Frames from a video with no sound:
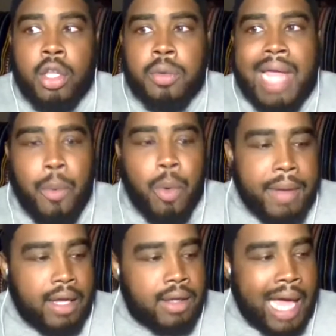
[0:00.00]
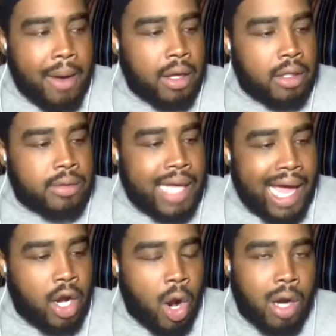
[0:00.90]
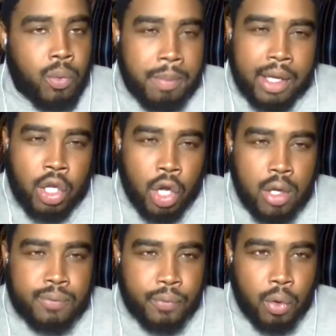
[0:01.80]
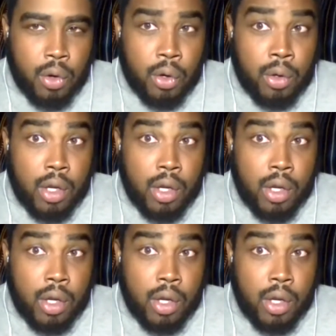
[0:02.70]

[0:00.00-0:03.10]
that card would be good for